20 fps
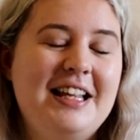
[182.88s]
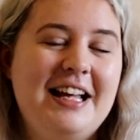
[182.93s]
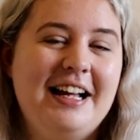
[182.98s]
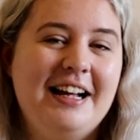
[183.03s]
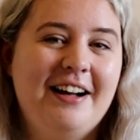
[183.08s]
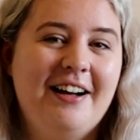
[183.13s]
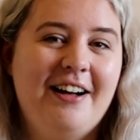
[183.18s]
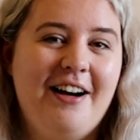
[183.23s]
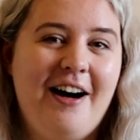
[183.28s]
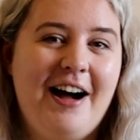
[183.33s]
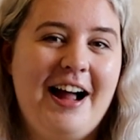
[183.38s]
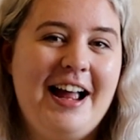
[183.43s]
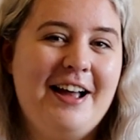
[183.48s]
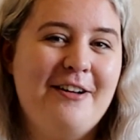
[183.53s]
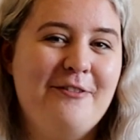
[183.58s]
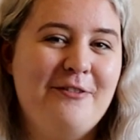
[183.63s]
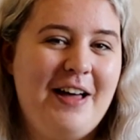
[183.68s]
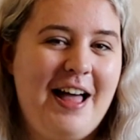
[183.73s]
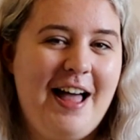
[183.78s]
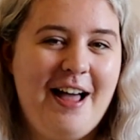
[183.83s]
thing I
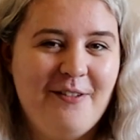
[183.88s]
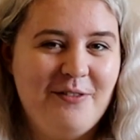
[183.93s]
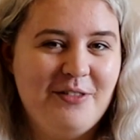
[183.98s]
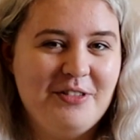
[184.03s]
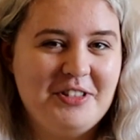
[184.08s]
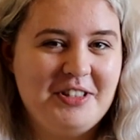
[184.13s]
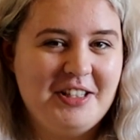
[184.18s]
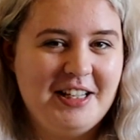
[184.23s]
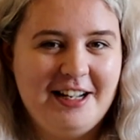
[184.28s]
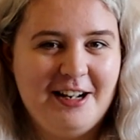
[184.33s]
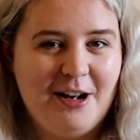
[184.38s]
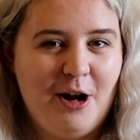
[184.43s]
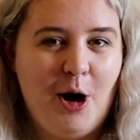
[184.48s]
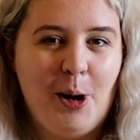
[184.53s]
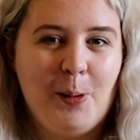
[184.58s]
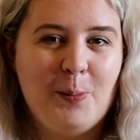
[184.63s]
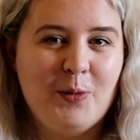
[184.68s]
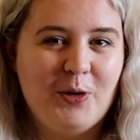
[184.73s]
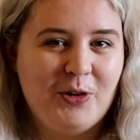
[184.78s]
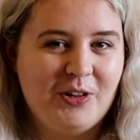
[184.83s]
have ever seen,
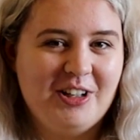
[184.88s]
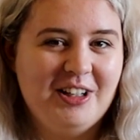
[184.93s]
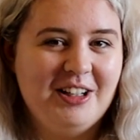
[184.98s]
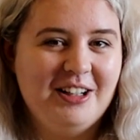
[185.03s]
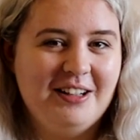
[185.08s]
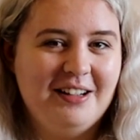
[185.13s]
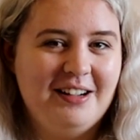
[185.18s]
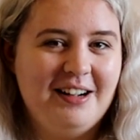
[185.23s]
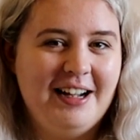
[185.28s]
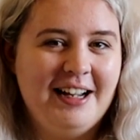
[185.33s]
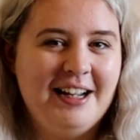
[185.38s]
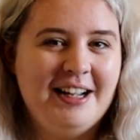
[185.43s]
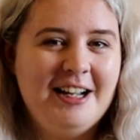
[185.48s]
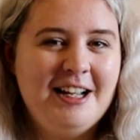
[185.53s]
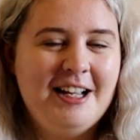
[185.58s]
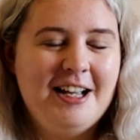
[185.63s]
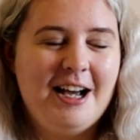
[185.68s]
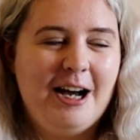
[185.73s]
I'm not going to lie.